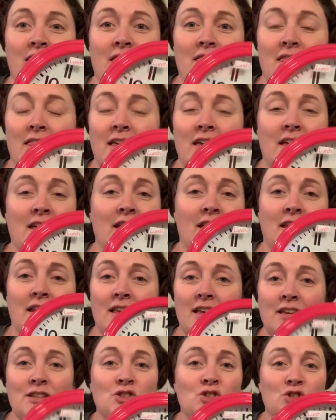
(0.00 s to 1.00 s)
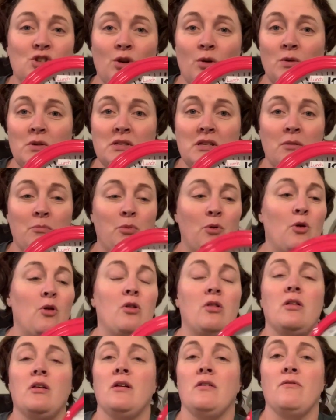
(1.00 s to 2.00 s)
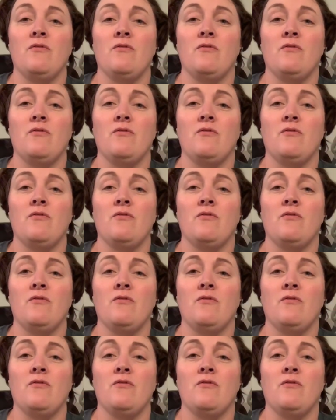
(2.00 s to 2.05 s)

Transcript: that is so simple.